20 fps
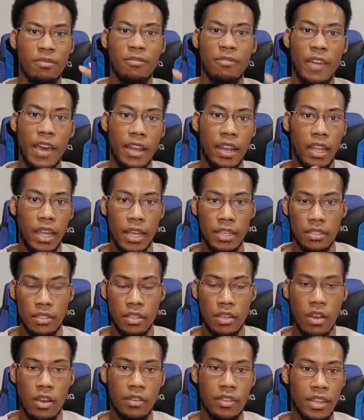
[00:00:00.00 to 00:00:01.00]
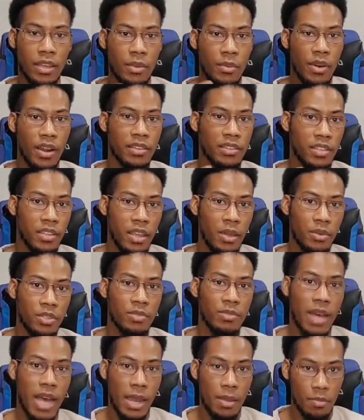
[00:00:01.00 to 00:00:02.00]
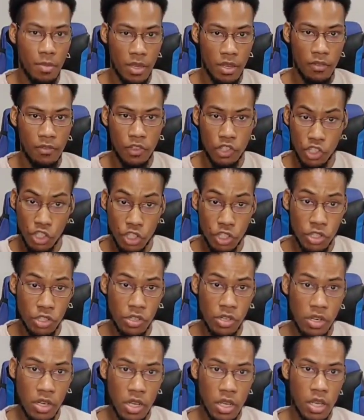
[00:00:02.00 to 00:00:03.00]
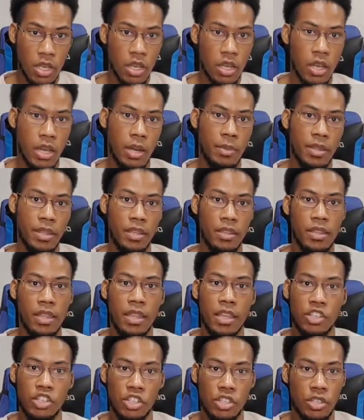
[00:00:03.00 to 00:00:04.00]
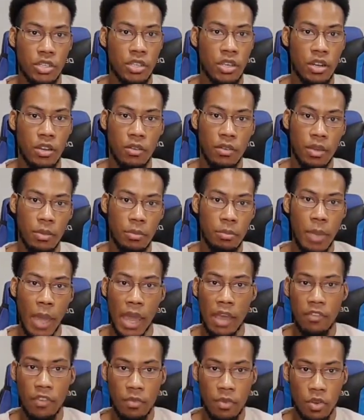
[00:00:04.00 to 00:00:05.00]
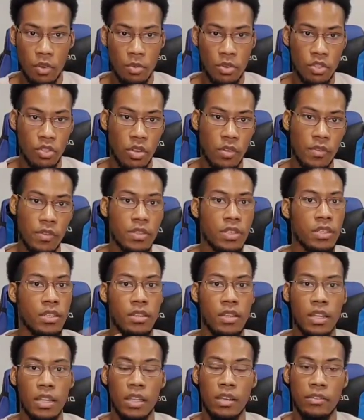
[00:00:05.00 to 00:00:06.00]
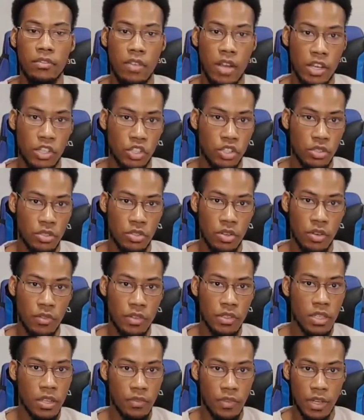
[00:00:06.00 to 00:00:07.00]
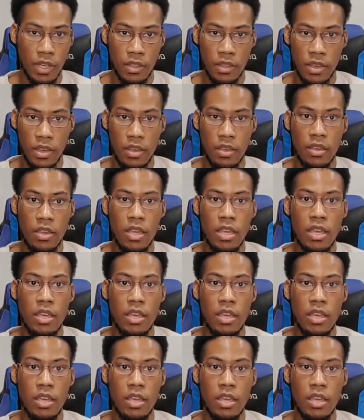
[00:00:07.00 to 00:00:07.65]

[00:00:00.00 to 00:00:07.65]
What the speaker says: them vandalizing the car. And they were some hype men for sure. I think that they should, you know, get banned from the Uber service and Lyft ride service, stuff like that.